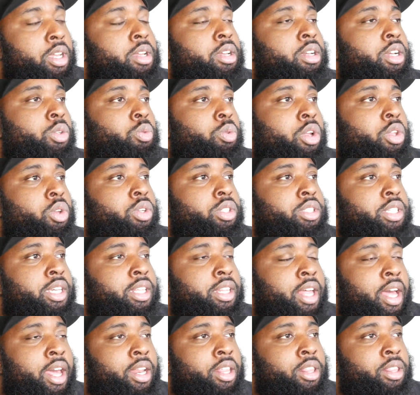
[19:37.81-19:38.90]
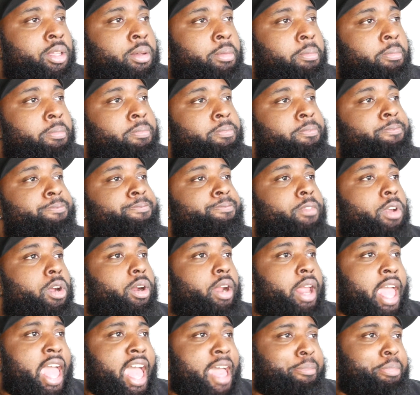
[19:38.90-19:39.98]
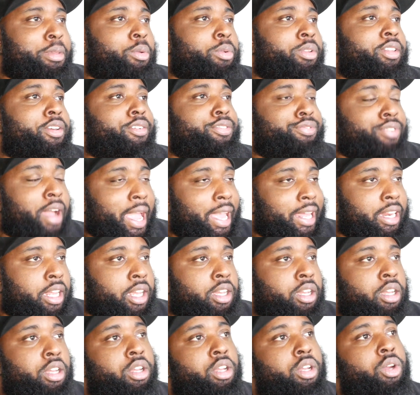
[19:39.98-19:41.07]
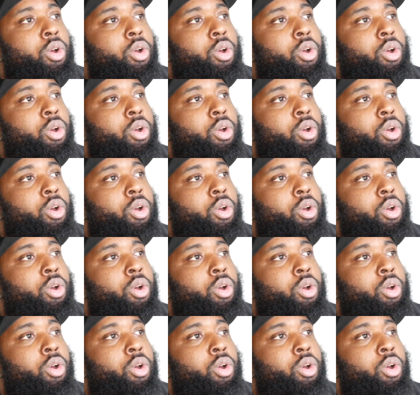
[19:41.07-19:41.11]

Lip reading: Because while you can see a lot of them are happy when they're fighting